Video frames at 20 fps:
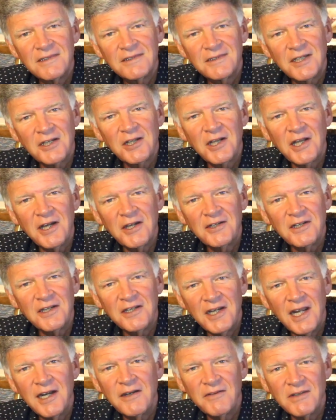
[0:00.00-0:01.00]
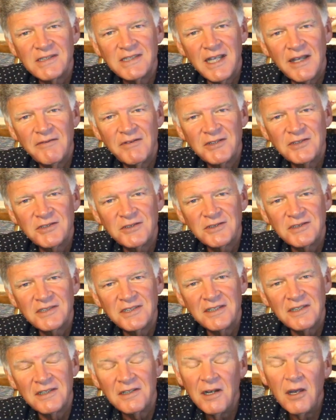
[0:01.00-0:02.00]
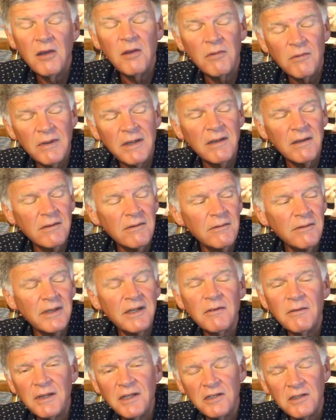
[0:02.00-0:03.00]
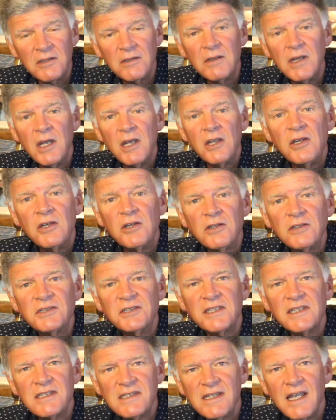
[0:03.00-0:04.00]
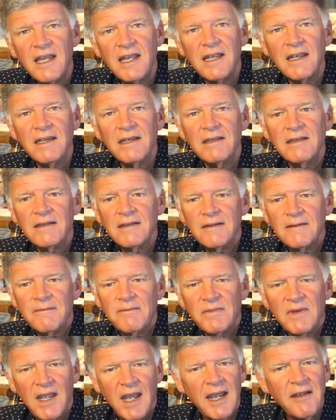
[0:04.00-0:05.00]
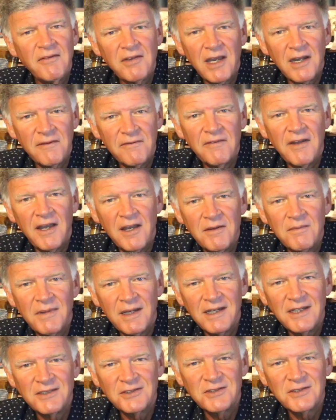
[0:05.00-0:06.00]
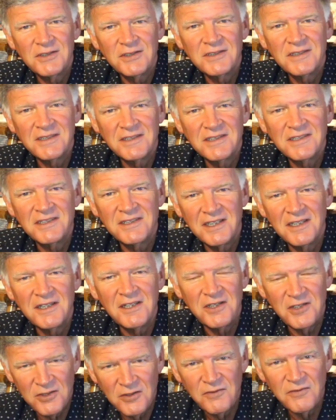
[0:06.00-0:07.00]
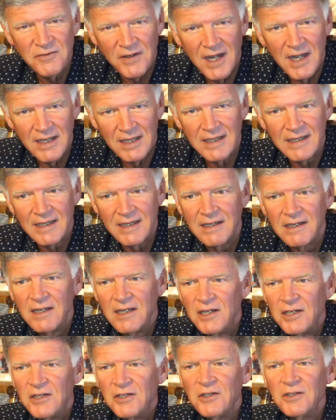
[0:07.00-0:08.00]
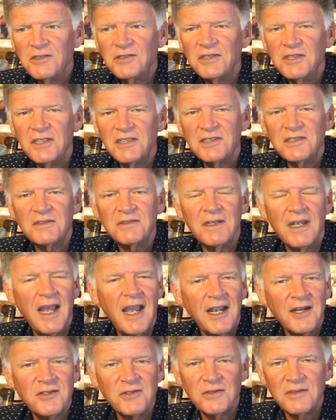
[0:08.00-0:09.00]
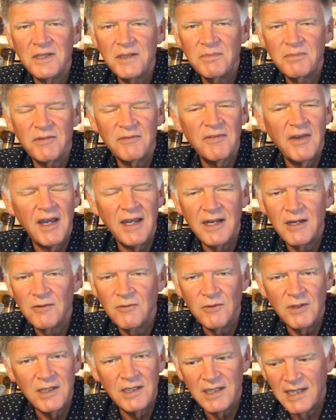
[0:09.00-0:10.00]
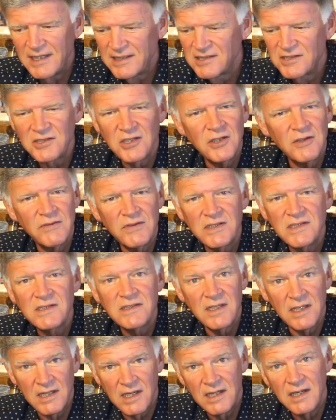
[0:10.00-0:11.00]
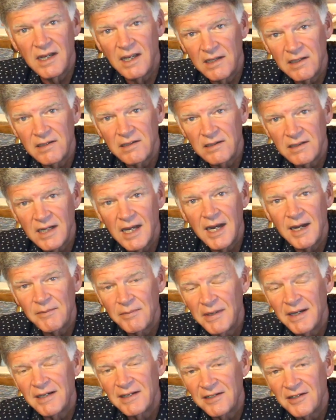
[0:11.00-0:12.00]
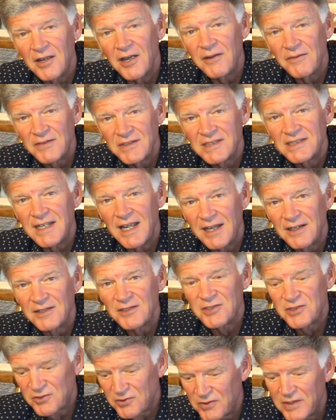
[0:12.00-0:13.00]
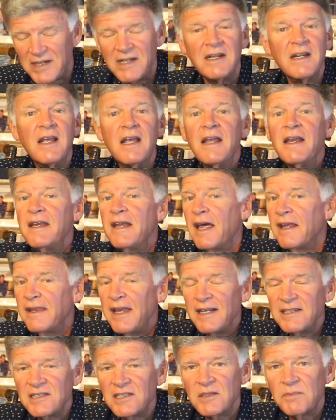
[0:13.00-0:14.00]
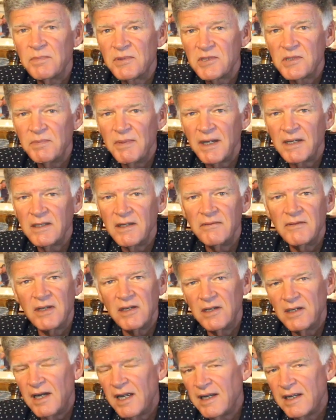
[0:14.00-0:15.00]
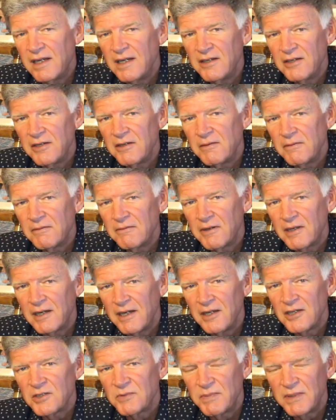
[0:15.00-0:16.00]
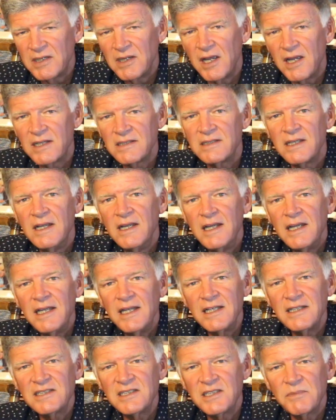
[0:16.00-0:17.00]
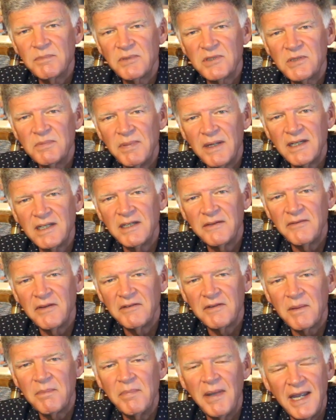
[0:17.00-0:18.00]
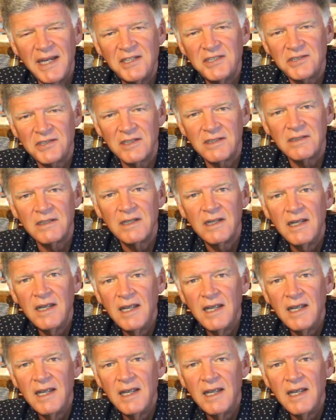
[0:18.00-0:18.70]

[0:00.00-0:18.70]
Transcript: declared that none of us have insurance either. No, we do. You're just saying, I've got to file my insurance instead of you filing it. You're just actually providing one less service than another chiropractic office down the street. Now, that's the perspective that you're not going to hear anywhere else, because it's the perspective of the patient,